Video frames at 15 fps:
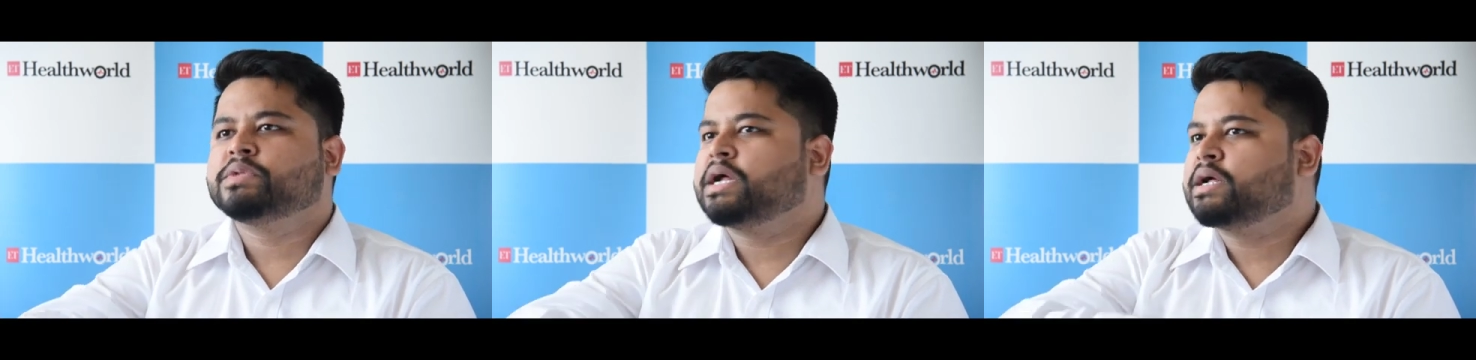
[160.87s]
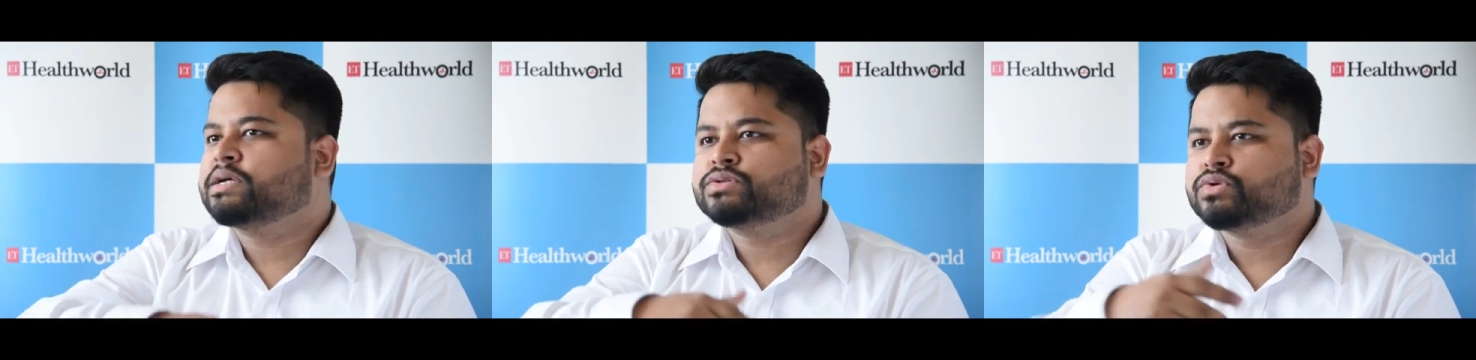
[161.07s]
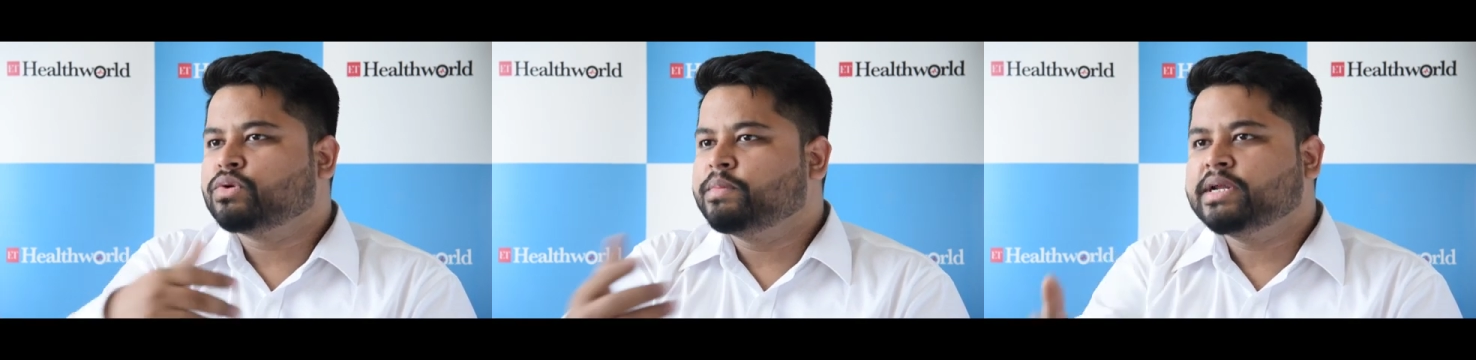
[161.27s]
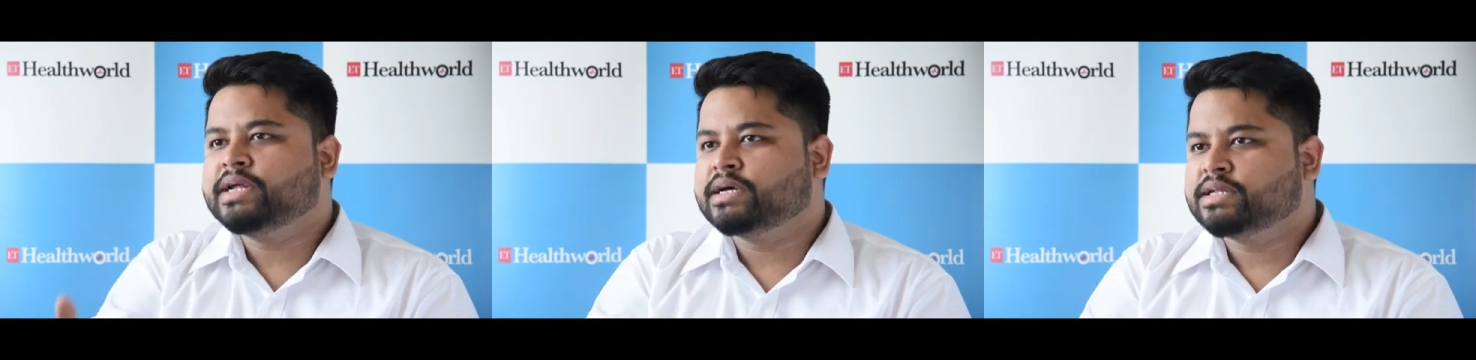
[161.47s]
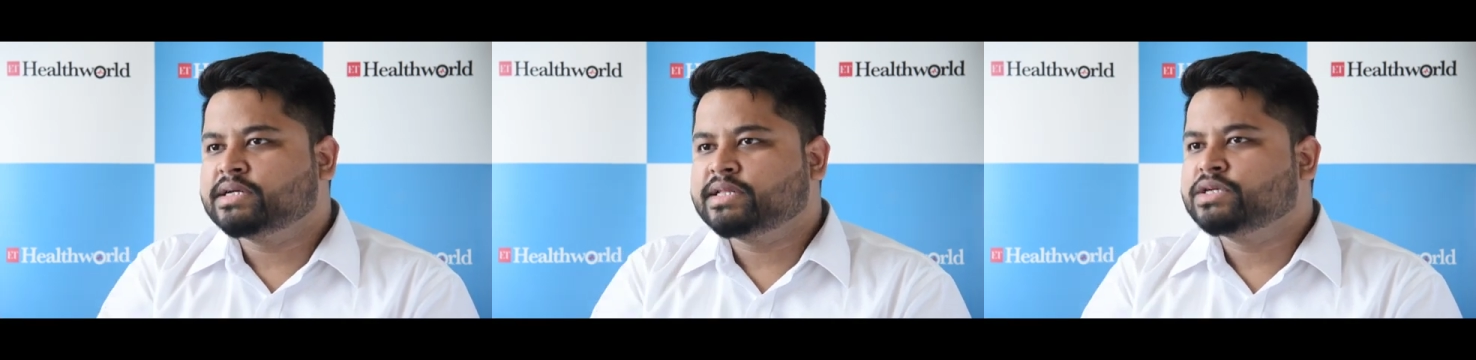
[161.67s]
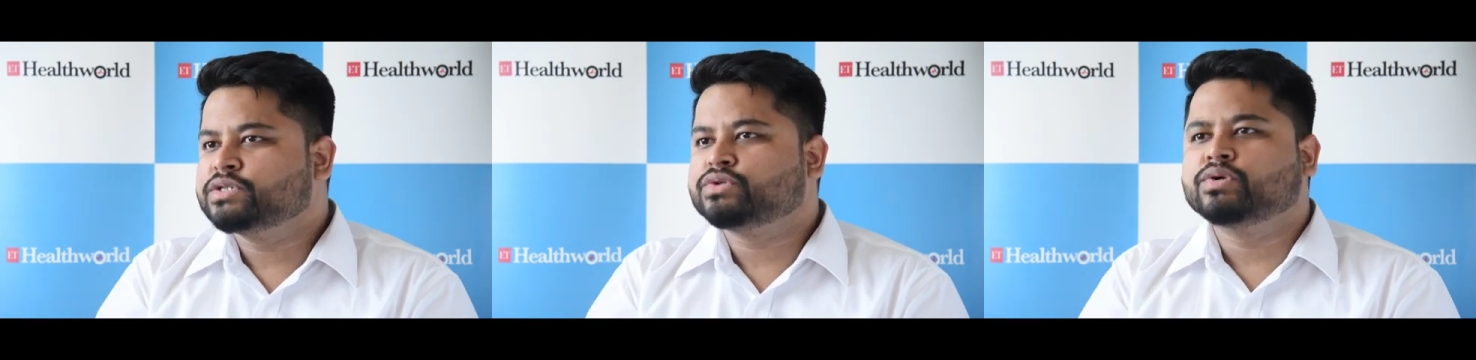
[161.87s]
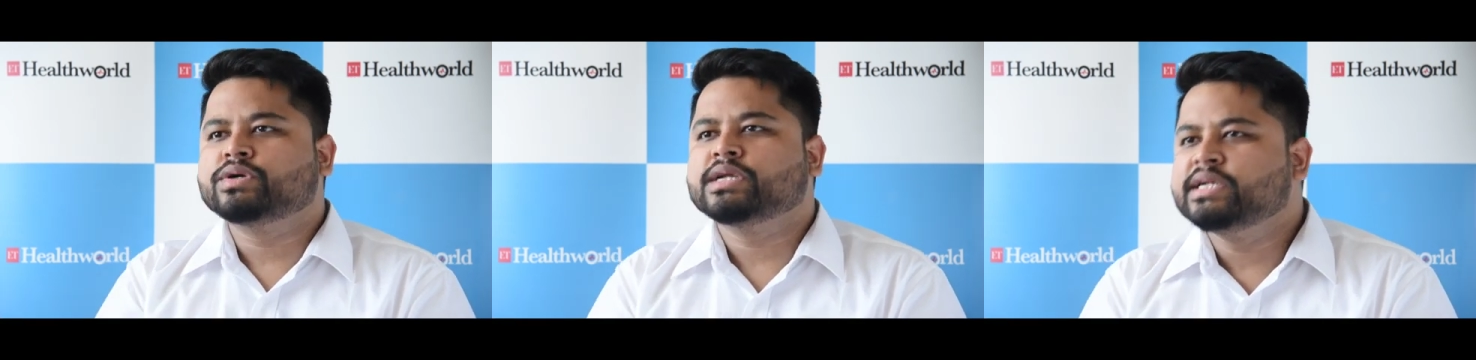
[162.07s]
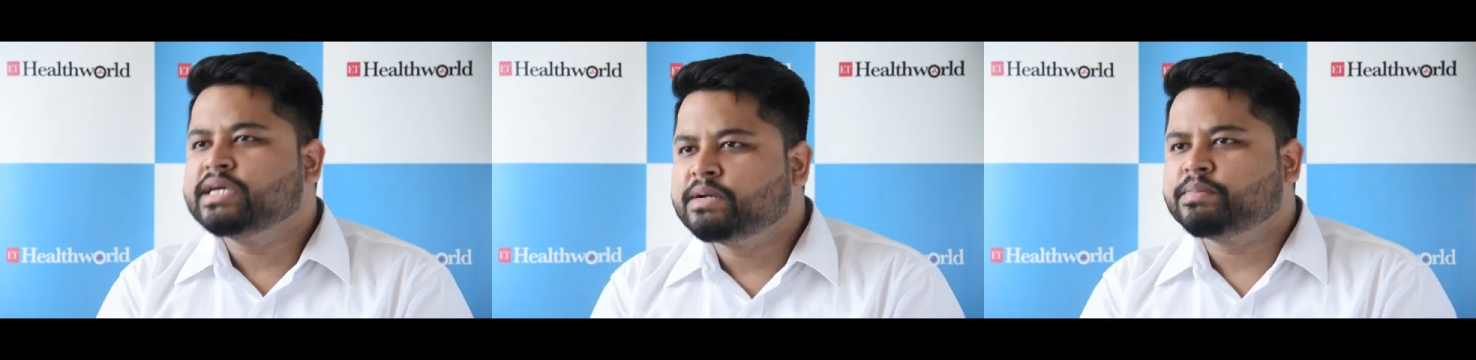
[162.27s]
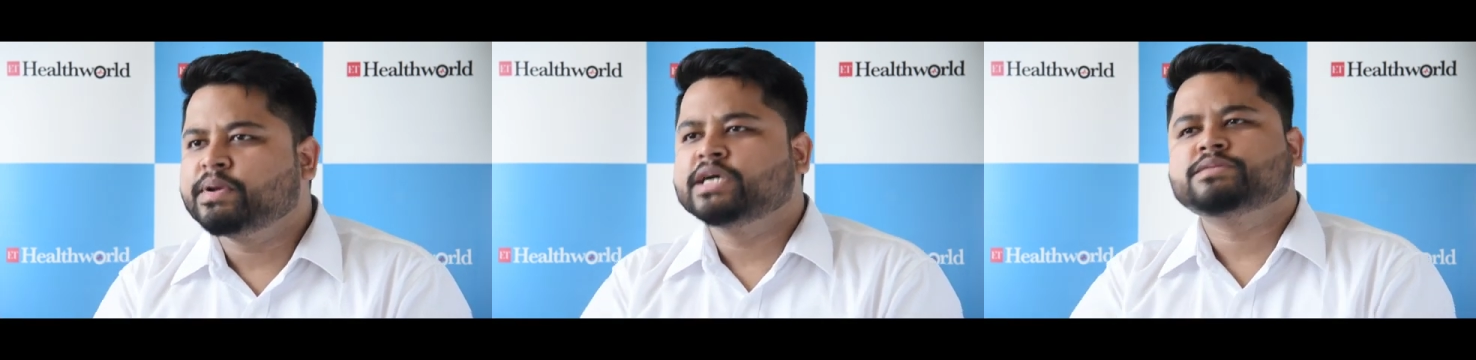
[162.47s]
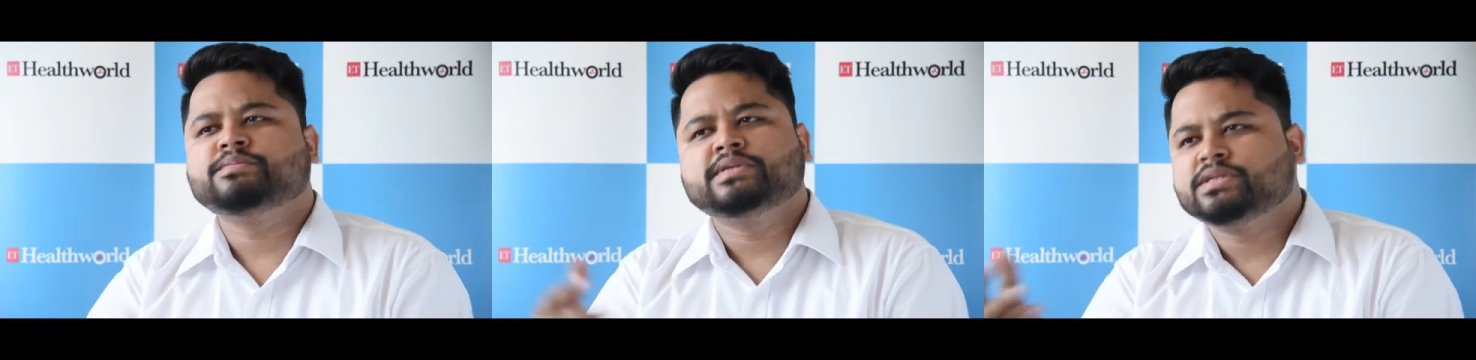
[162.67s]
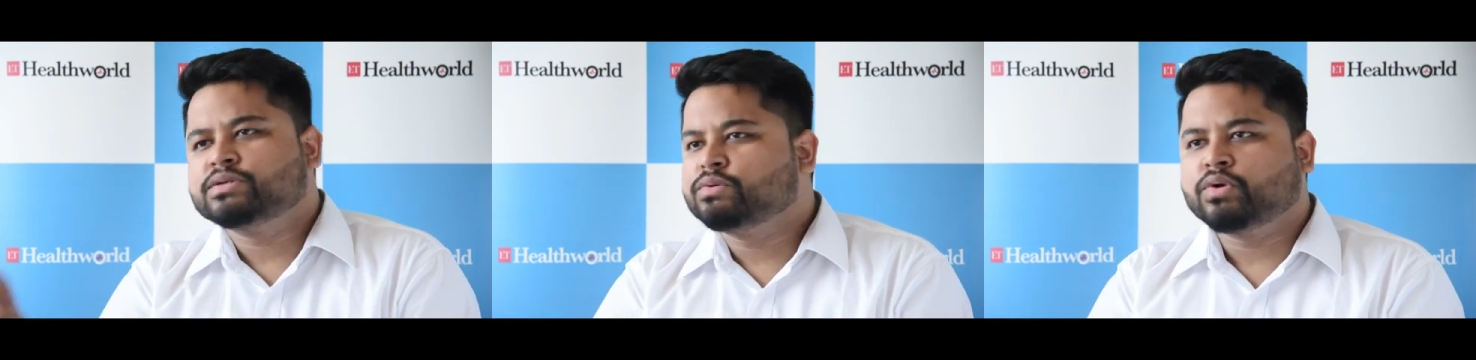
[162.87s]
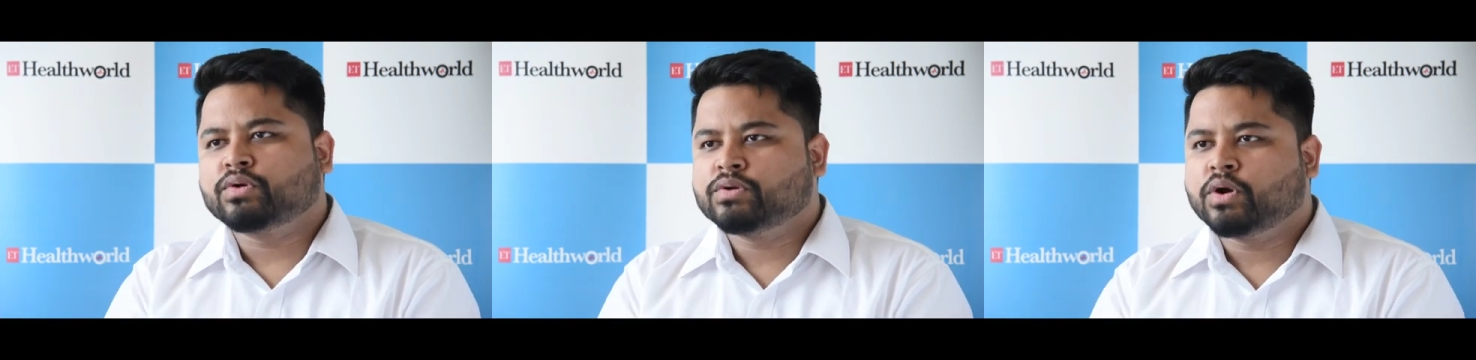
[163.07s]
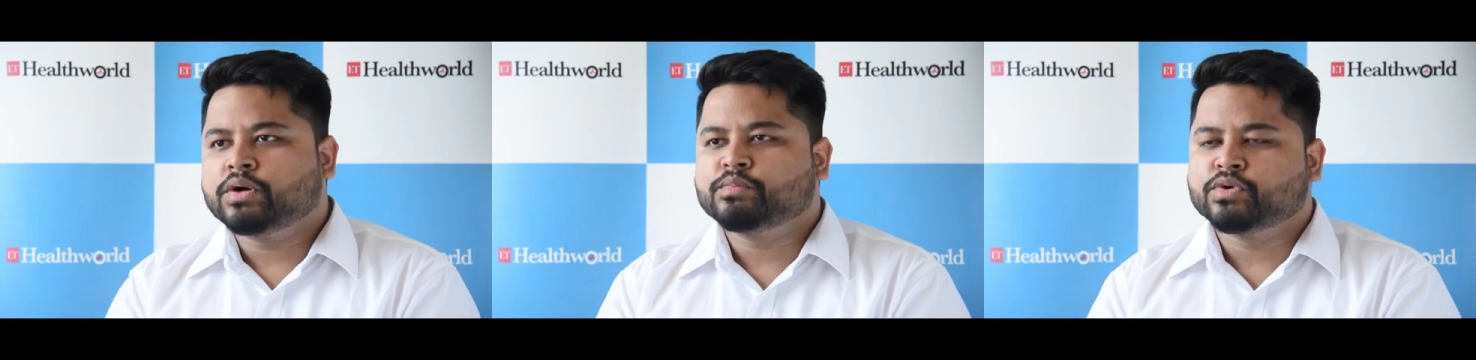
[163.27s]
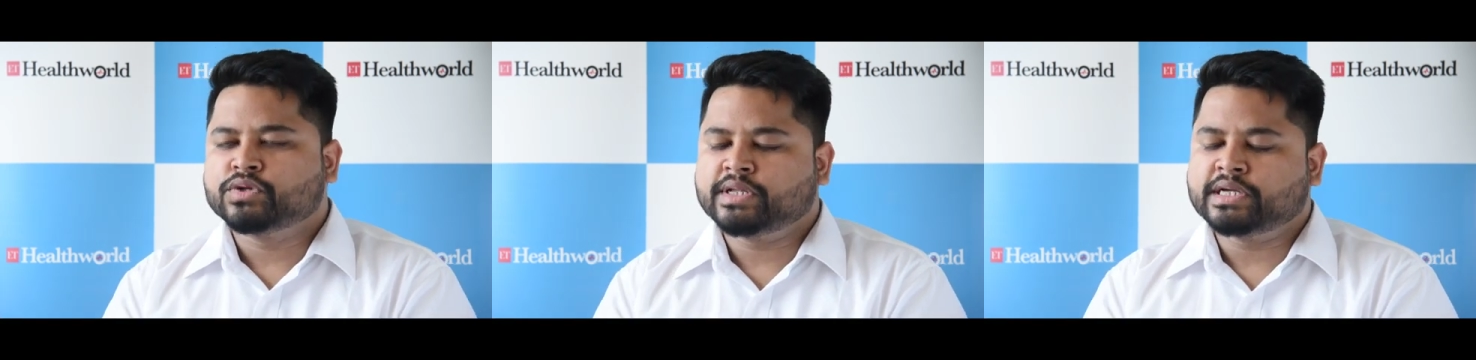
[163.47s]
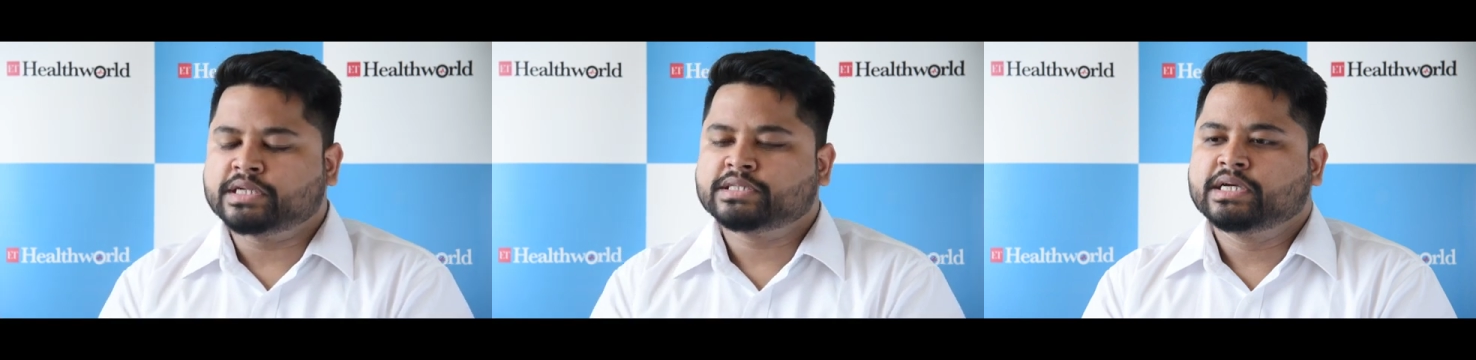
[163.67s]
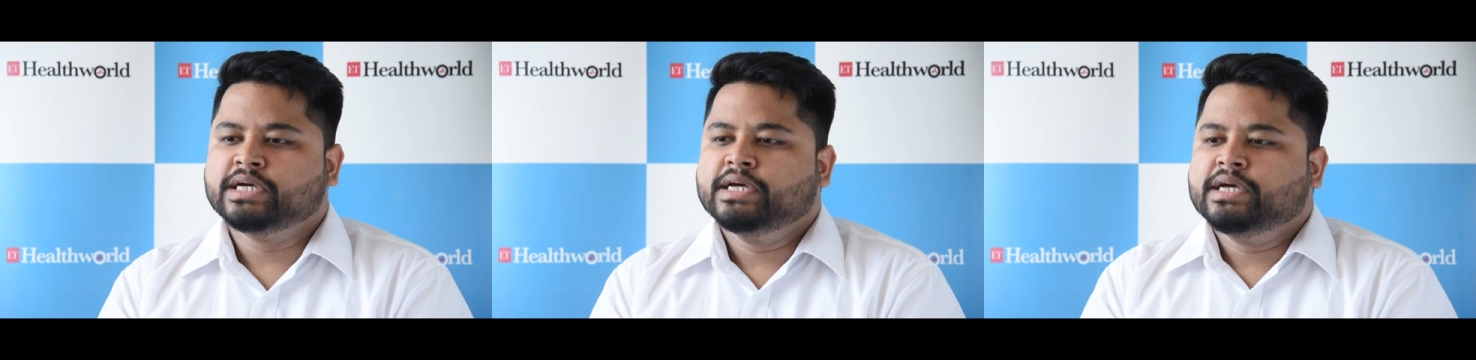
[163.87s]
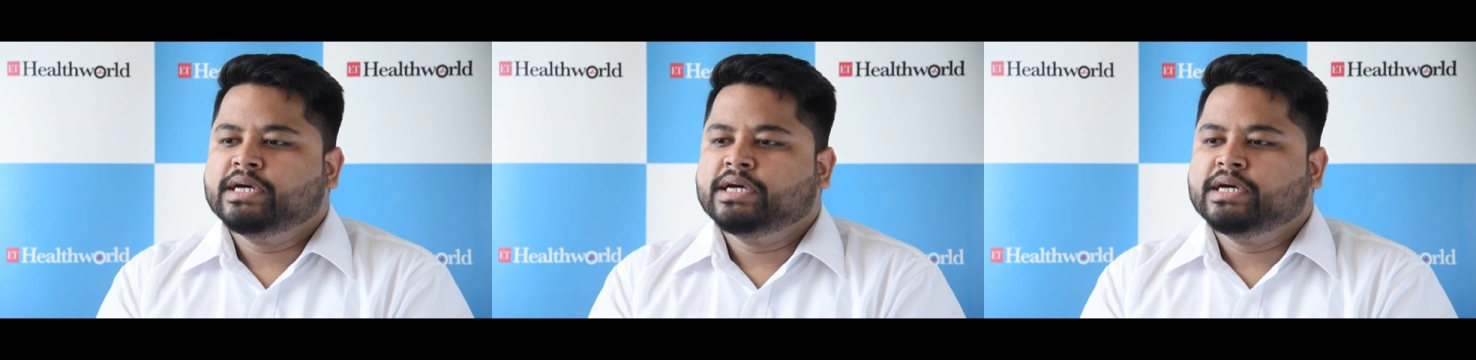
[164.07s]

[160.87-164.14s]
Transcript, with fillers: there are so many other things, total knee replacements and lot, lot more things.